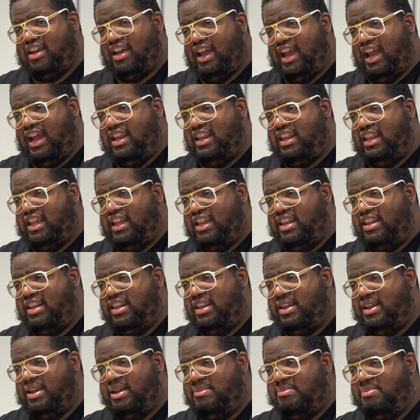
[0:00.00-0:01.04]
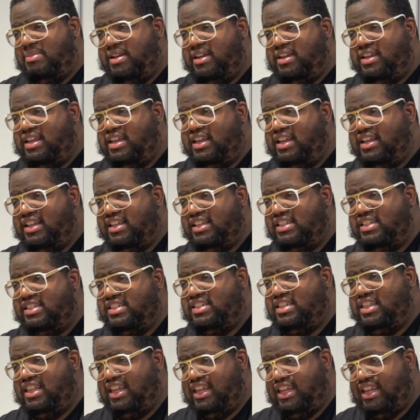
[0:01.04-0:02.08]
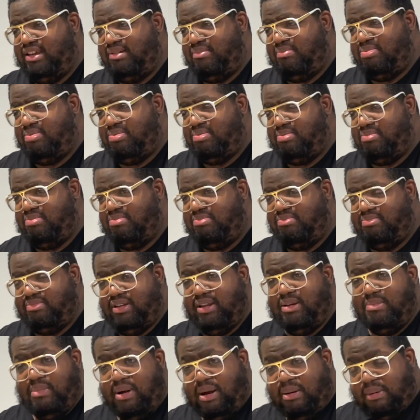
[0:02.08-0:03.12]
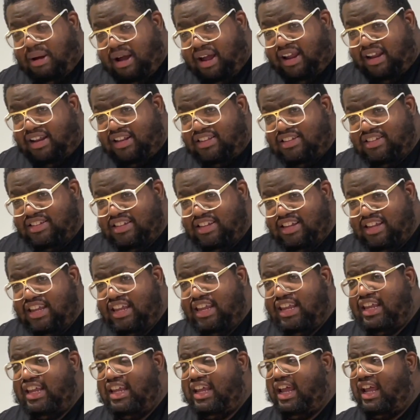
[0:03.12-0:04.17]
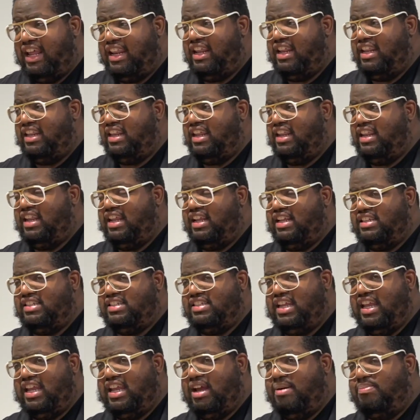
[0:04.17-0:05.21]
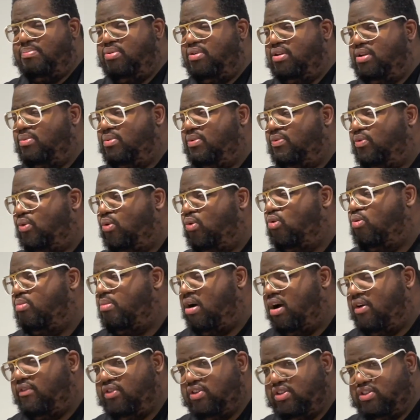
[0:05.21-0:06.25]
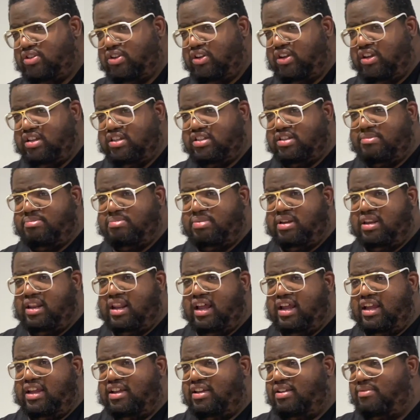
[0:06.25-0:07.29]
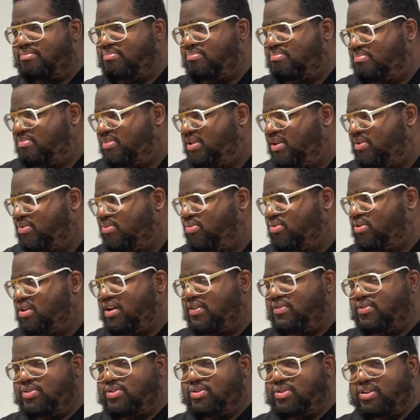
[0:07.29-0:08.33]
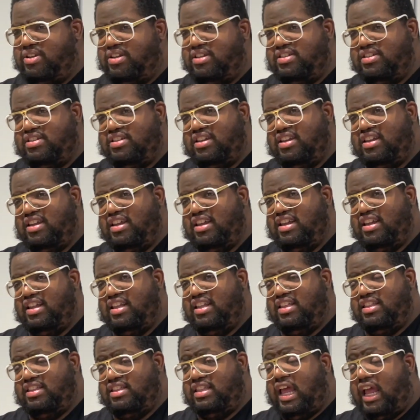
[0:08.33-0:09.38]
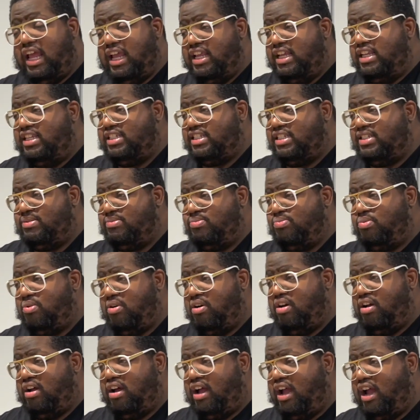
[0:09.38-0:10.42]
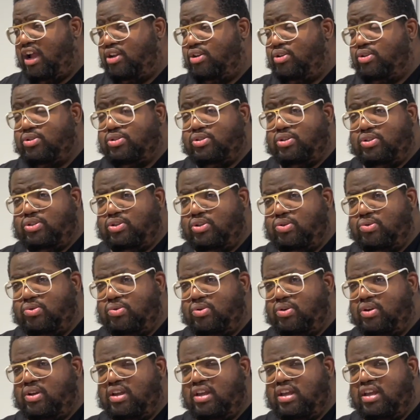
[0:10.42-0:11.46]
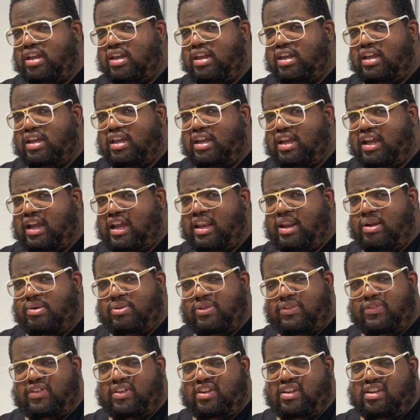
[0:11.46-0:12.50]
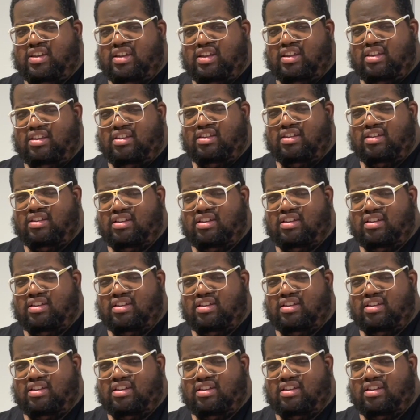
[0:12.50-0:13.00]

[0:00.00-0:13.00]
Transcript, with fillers: and then make it sleep in my mind, and then the next day I put it with all my other toys and be like, meet all the other toys. That is what I used to do. And I was thinking,